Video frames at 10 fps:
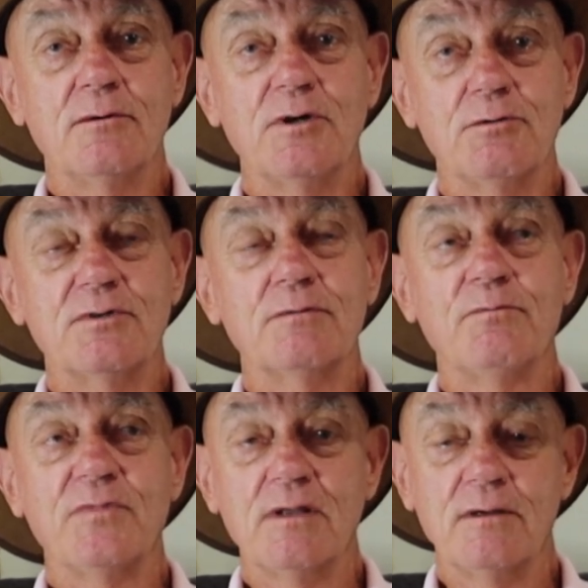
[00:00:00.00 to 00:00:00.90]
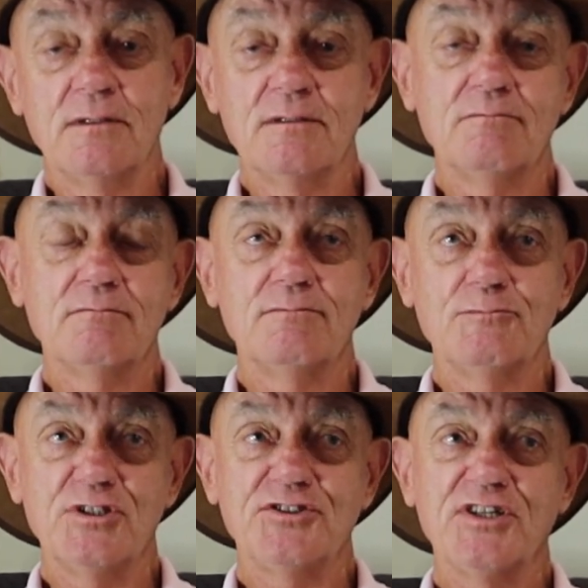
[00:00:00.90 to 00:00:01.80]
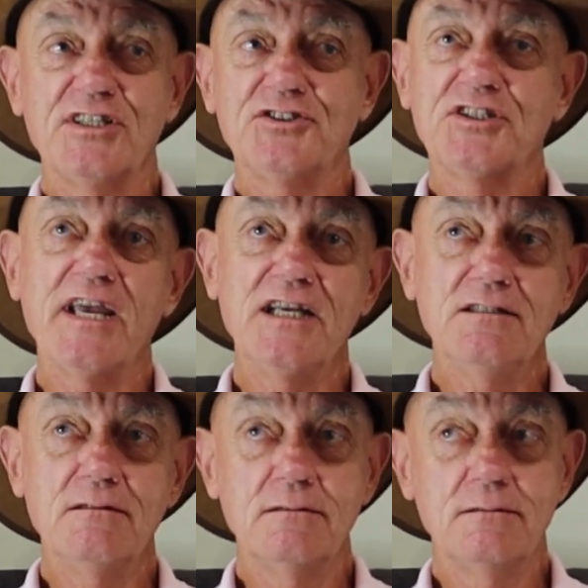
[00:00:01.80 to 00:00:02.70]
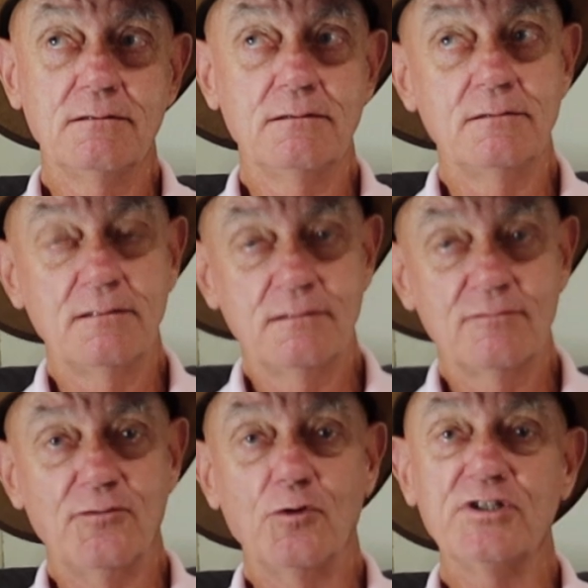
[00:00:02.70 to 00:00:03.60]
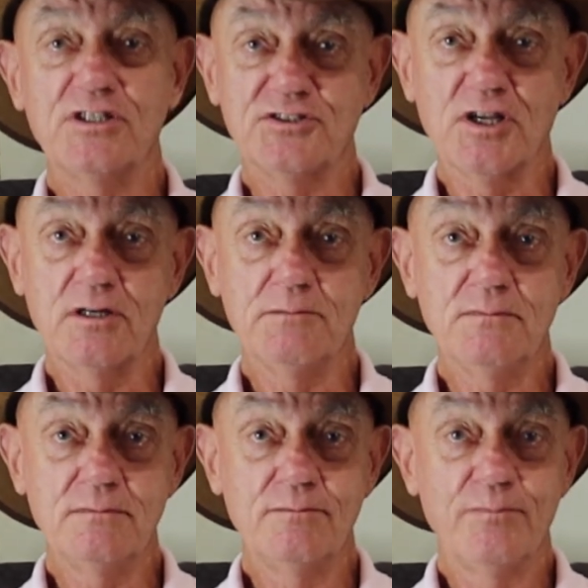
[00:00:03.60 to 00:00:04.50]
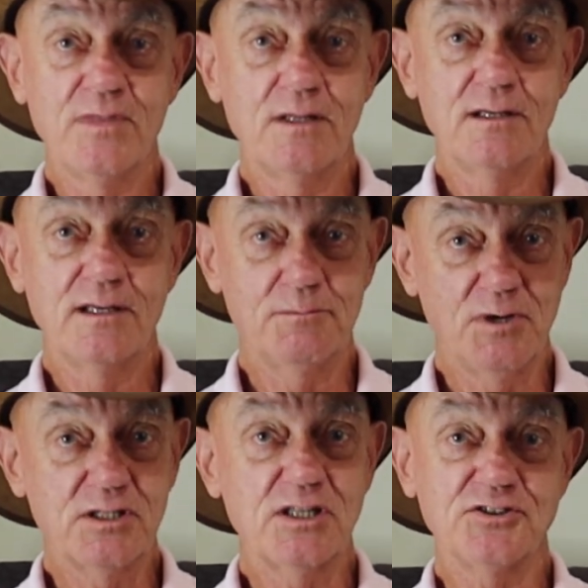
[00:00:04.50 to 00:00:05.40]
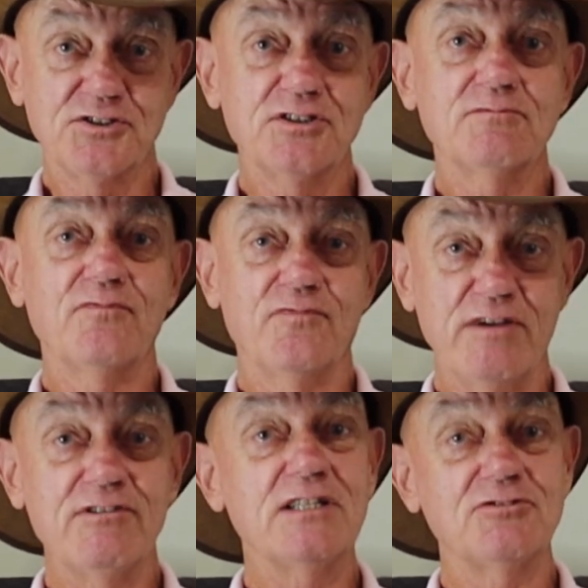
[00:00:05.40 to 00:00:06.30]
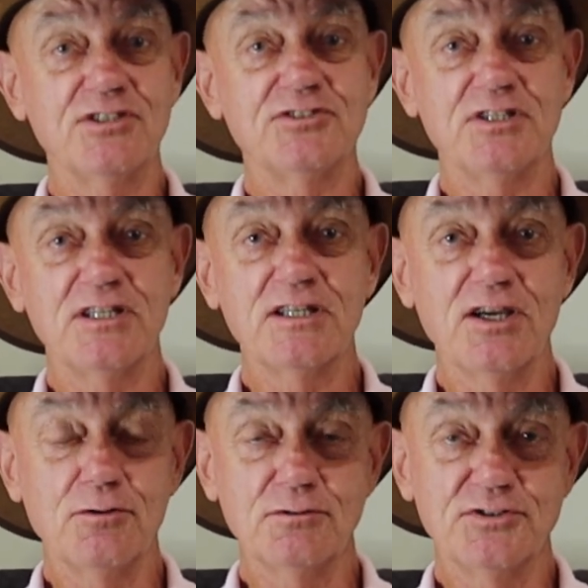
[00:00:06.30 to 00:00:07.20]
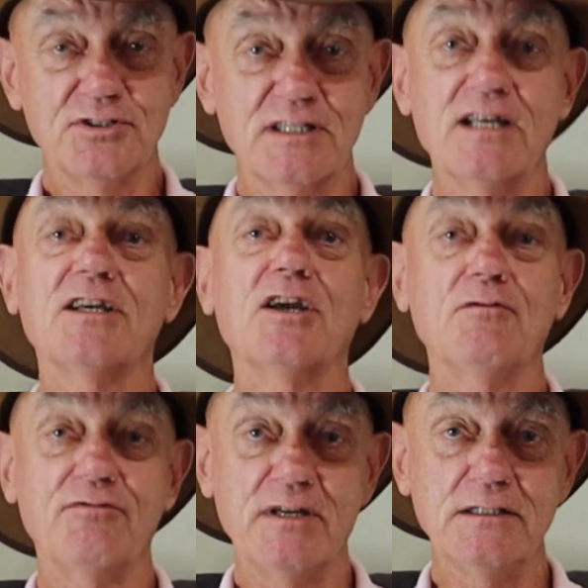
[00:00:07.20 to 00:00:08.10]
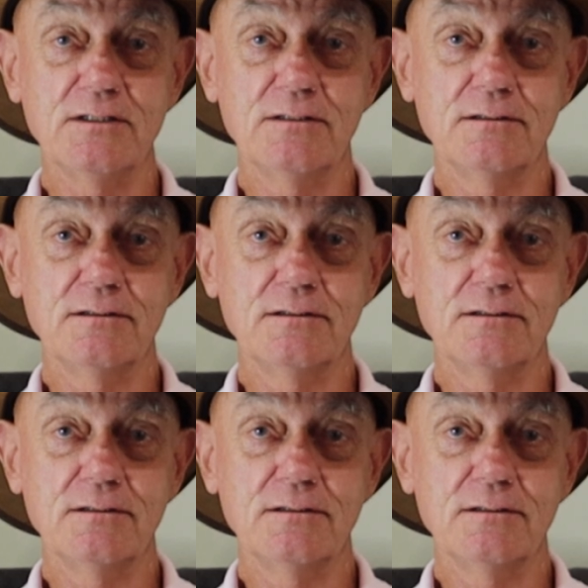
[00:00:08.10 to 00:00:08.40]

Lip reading: Well, let's say he's 10, 4 years time, he might get very interested in girls and get a girlfriend.